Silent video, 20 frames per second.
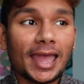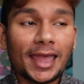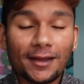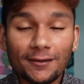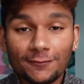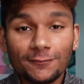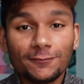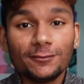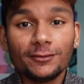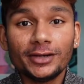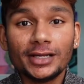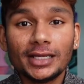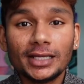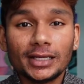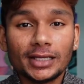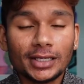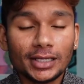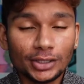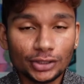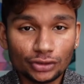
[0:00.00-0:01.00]

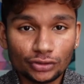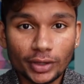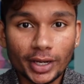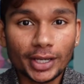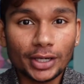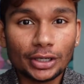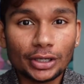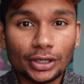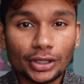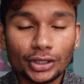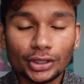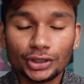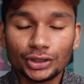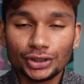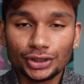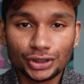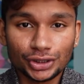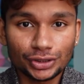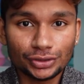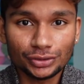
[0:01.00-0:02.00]
every trader
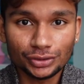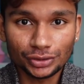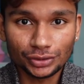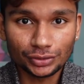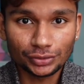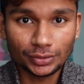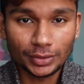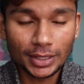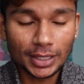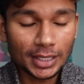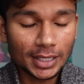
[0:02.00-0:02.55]
should do.